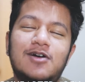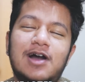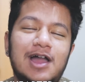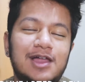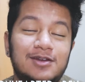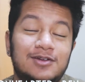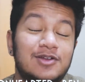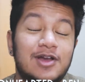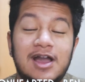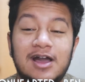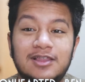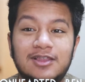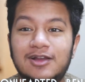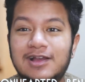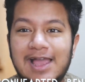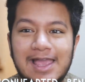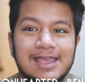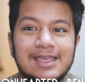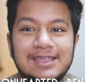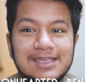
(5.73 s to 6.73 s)
I don't know how
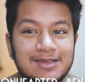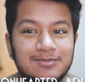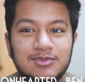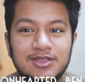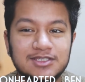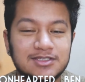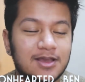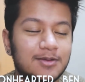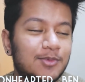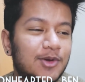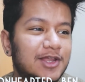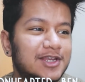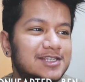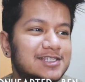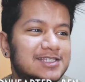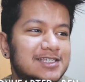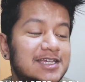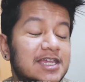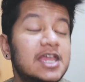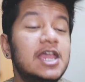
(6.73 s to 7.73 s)
long I can keep this up,
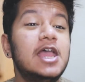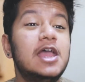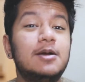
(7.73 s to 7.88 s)
honestly,